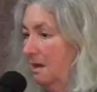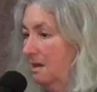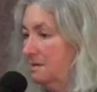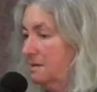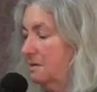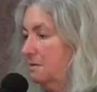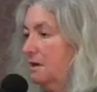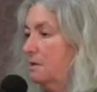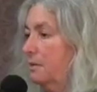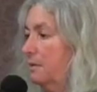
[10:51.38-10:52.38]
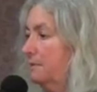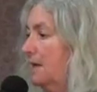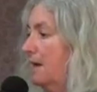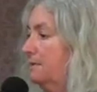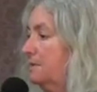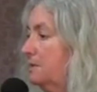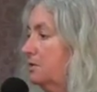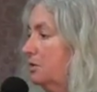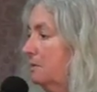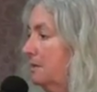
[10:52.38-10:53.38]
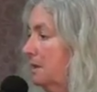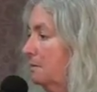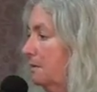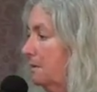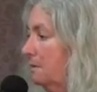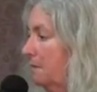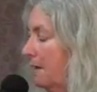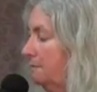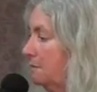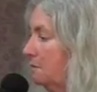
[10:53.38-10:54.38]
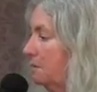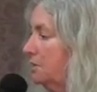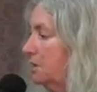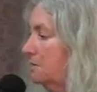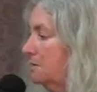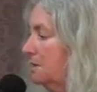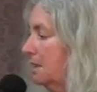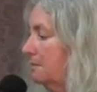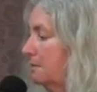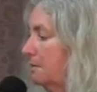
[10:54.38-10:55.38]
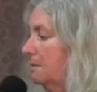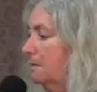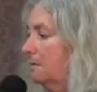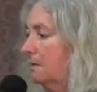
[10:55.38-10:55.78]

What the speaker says: So there were towns in Germany where after the witch hunters came through,